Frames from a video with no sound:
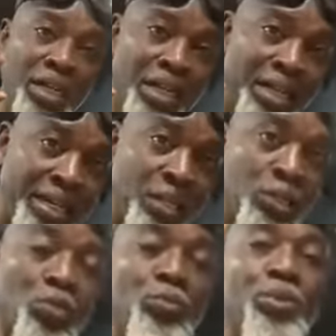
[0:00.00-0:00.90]
we need
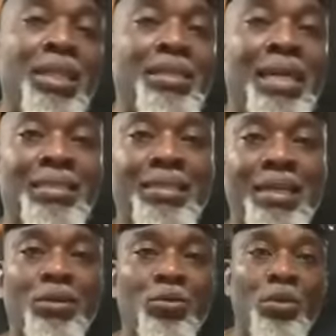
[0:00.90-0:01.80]
to break that
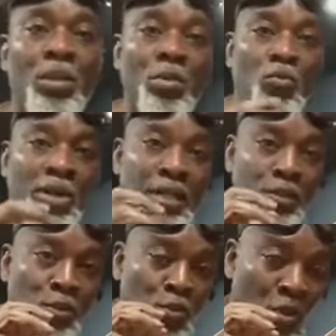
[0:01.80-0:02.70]
cycle. We
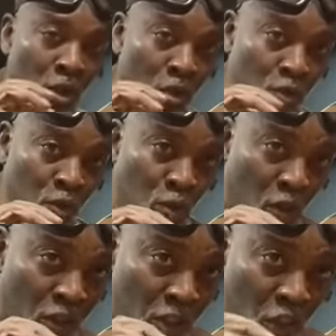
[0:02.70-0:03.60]
need to
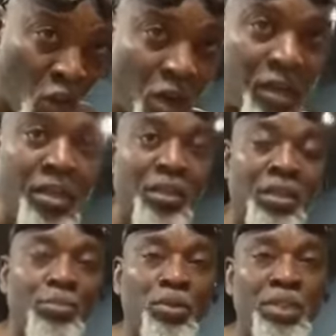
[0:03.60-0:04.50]
unlock
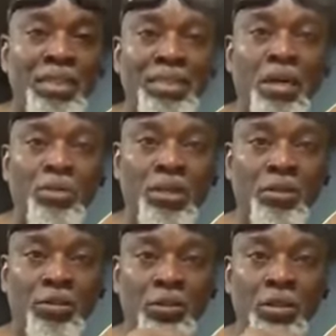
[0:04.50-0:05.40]
the potential
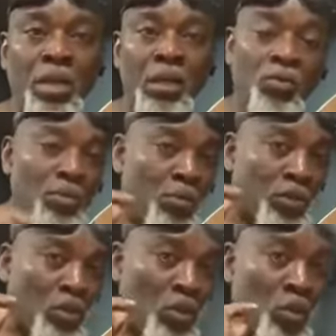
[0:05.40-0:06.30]
within us. We
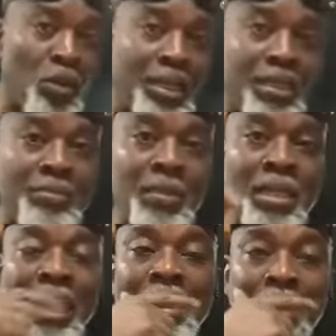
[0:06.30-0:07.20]
must unlock it,
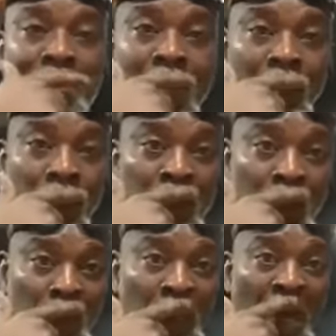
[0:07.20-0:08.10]
and I'm here to
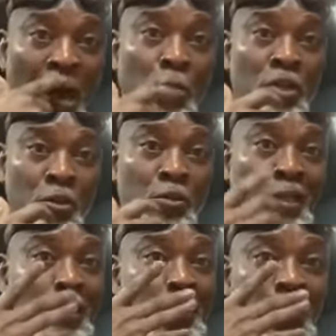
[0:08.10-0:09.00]
show you how we can do it.